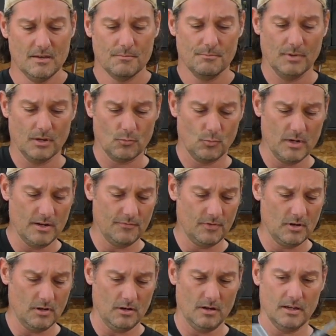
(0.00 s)
But we've
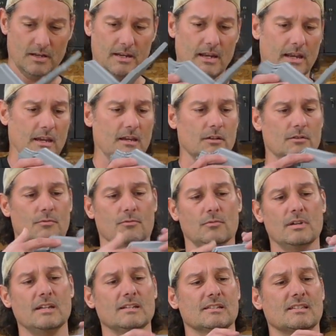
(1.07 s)
gone and
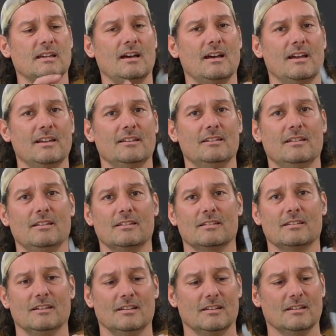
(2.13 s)
redesigned
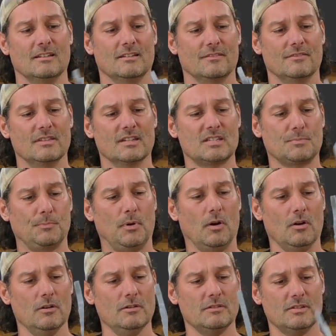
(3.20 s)
this
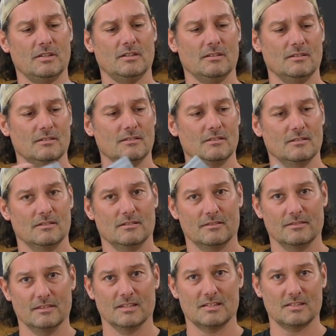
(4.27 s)
part,
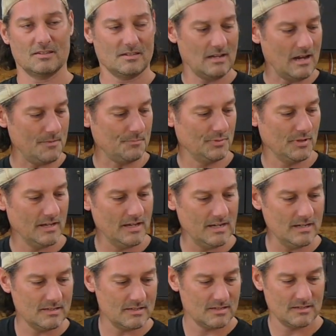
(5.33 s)
this top
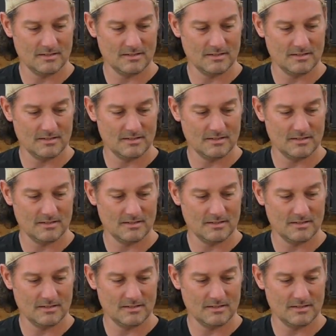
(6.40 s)
plate,